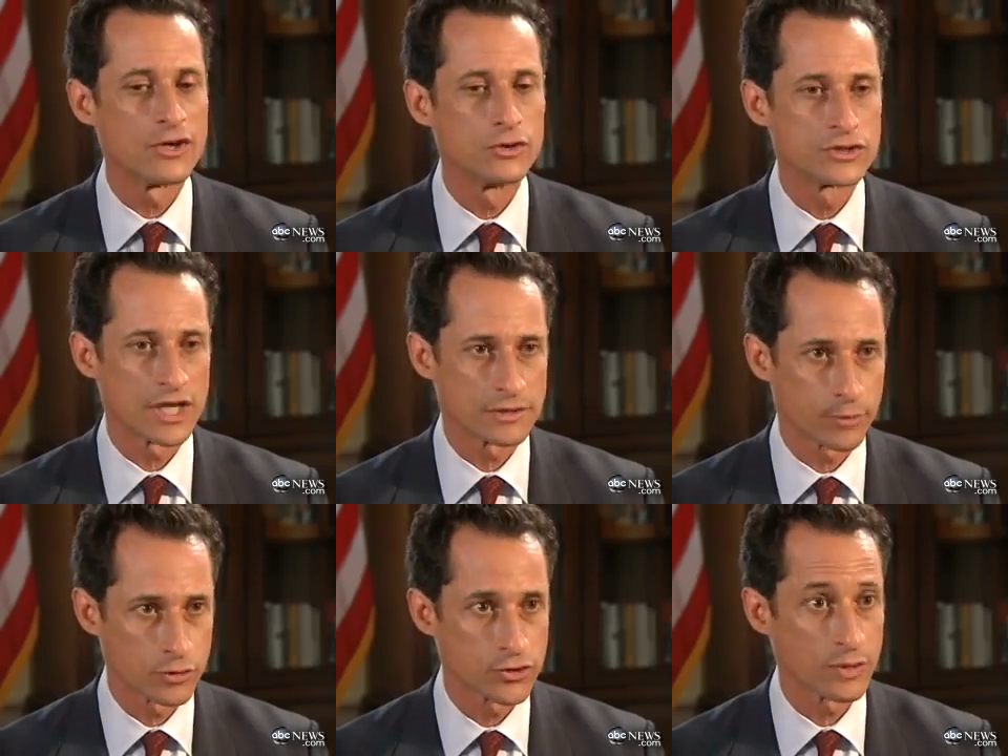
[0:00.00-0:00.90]
as a
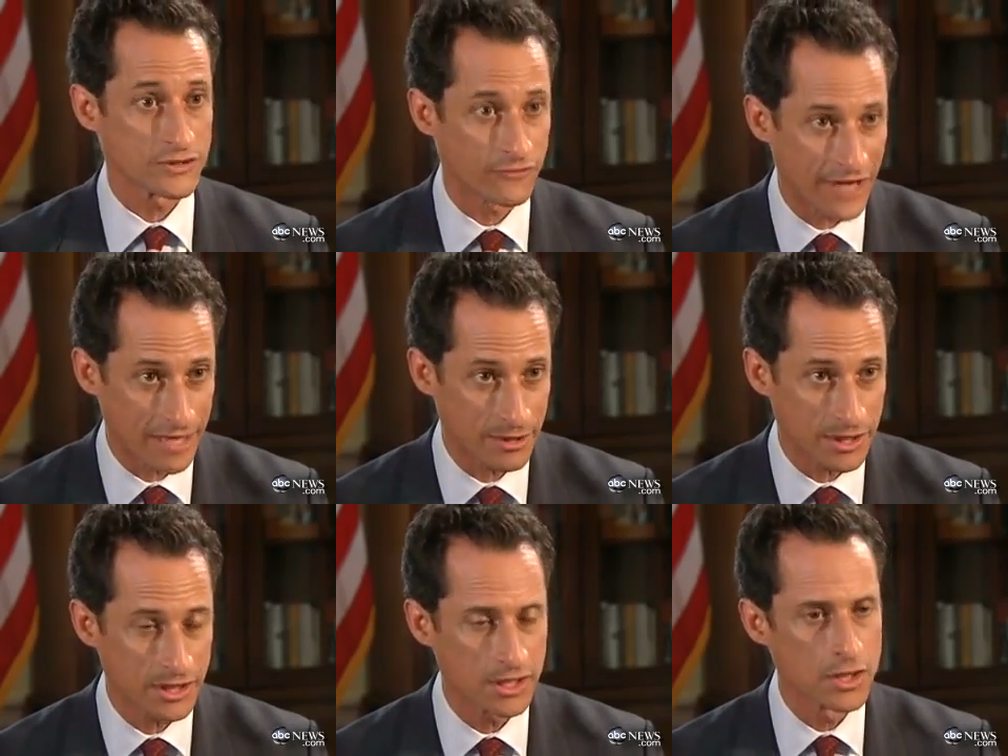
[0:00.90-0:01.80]
person who has a
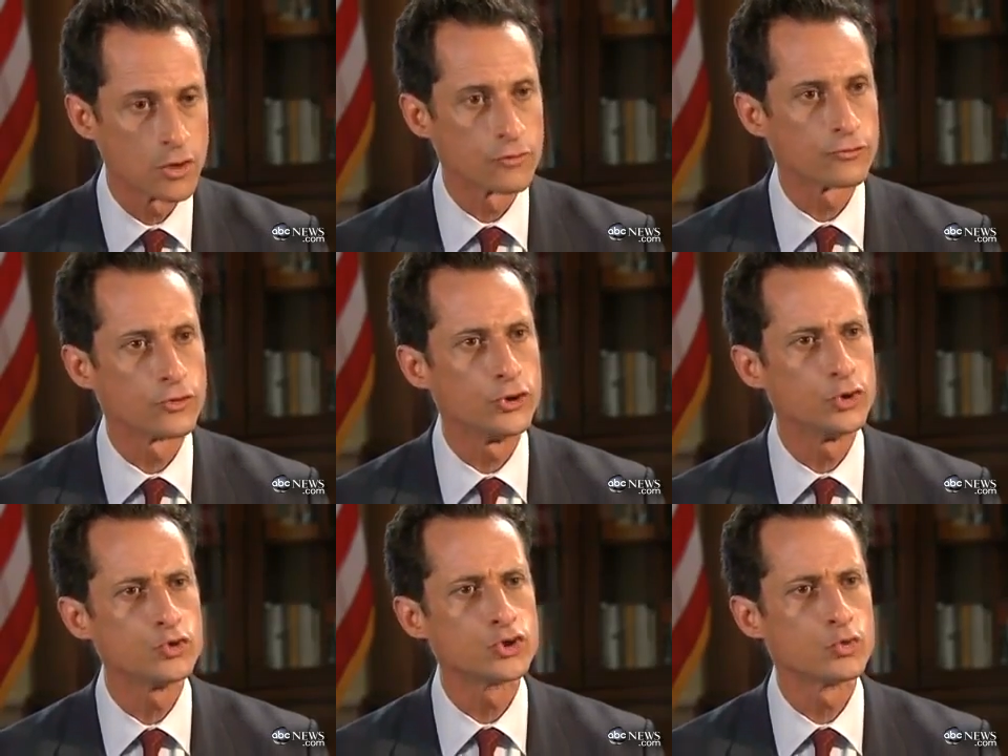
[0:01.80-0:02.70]
family, for
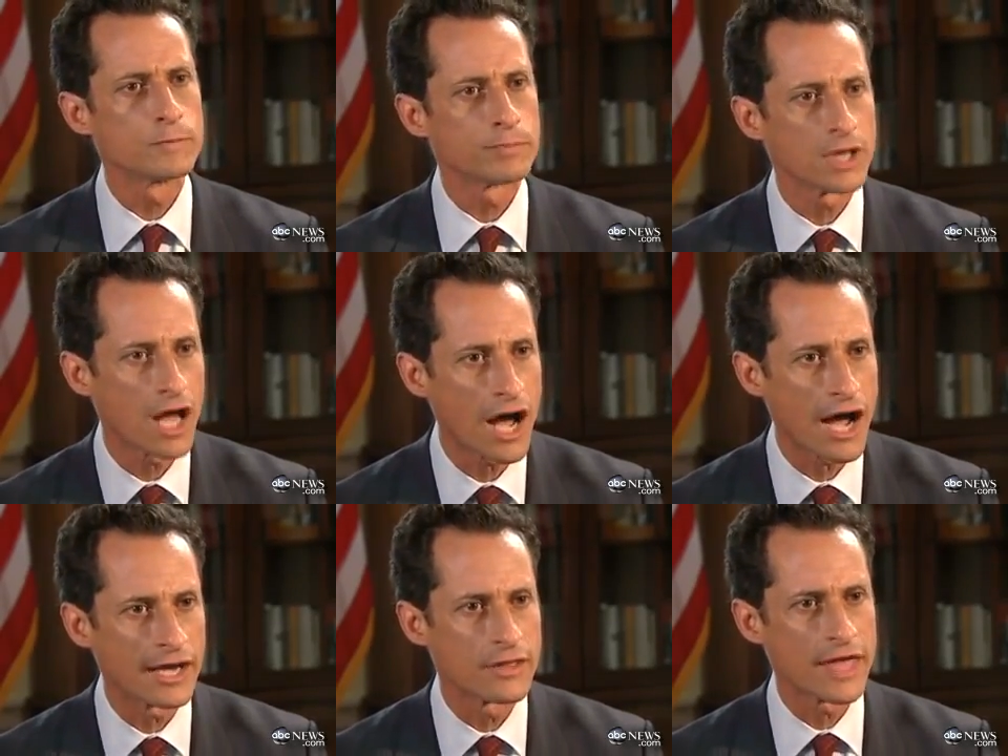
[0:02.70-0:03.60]
you to
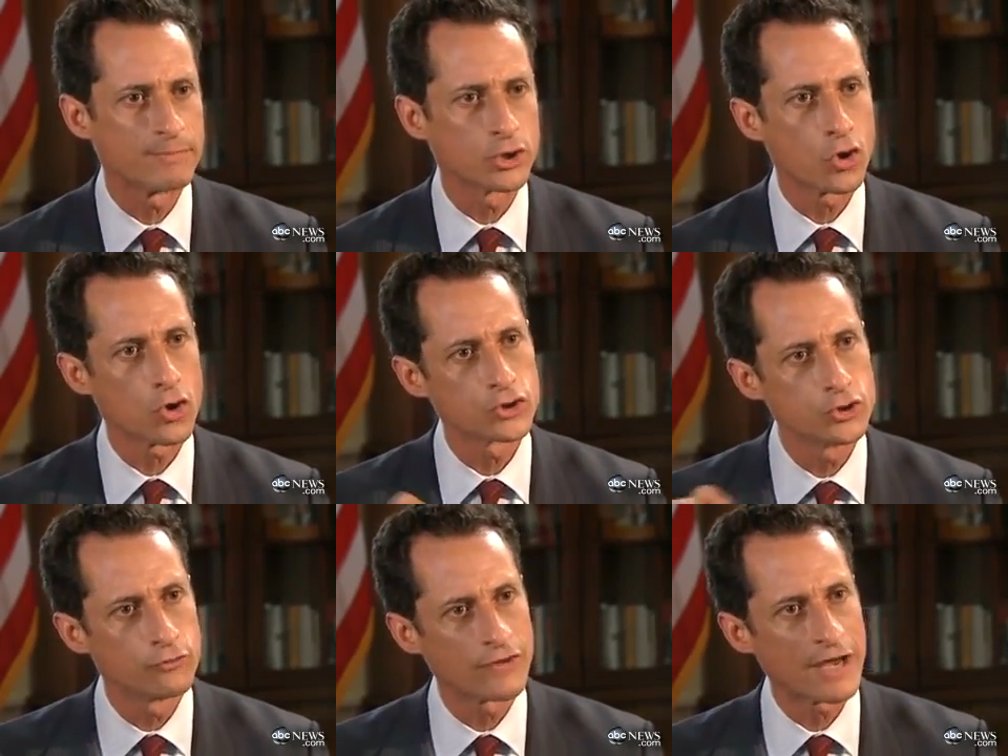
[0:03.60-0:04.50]
imply that
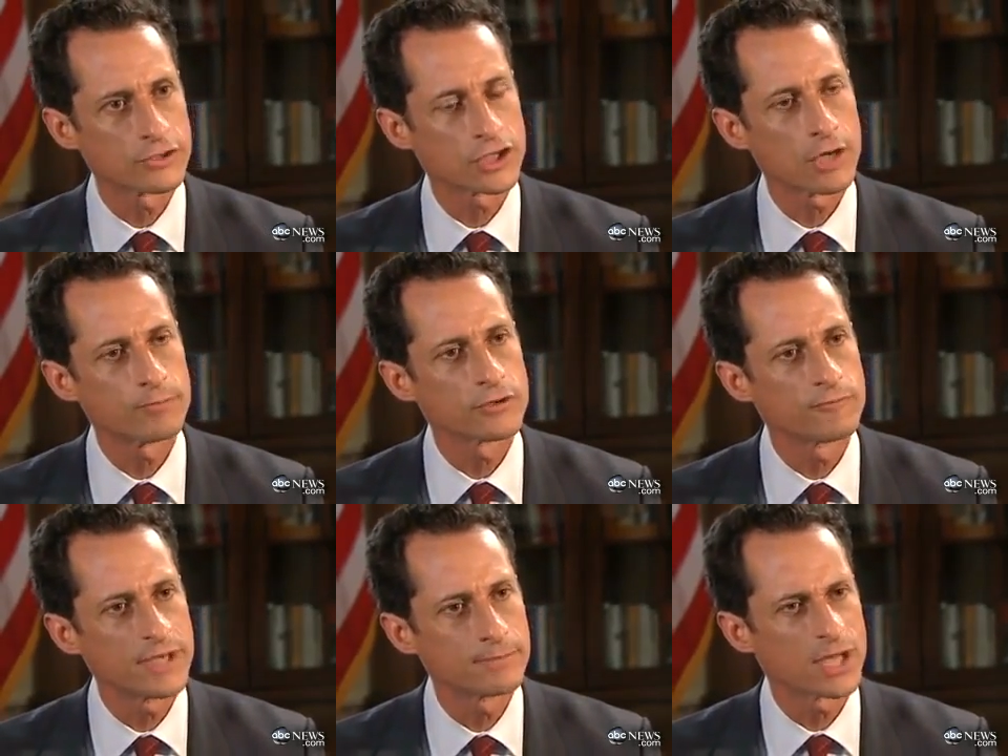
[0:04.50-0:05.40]
because you found a couple
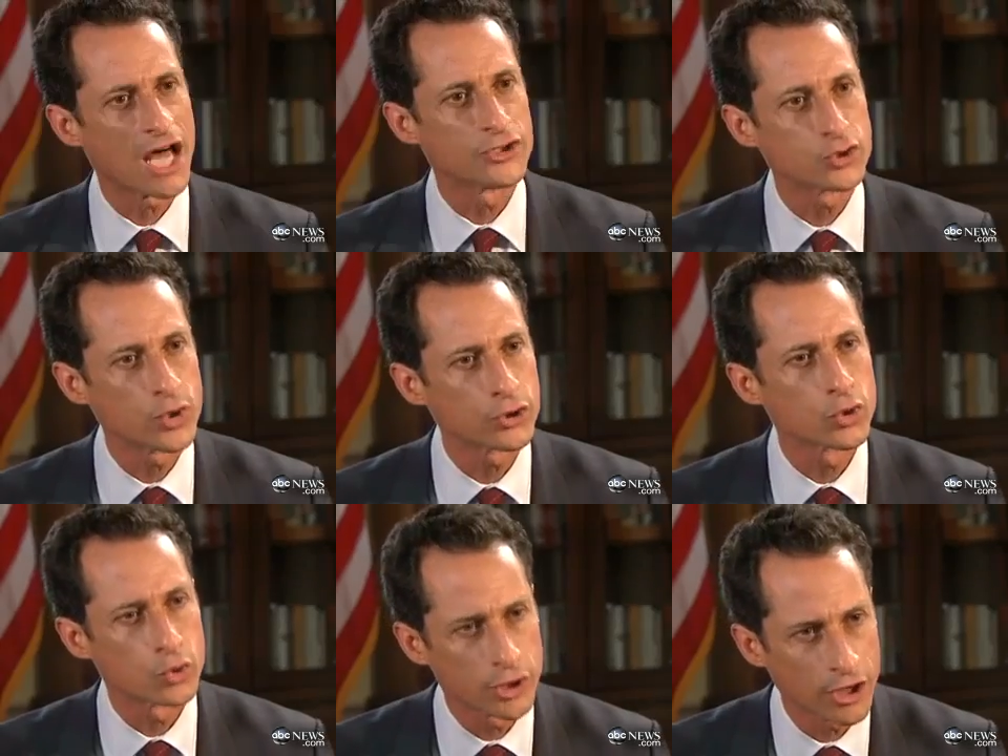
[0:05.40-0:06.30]
of people on Twitter who are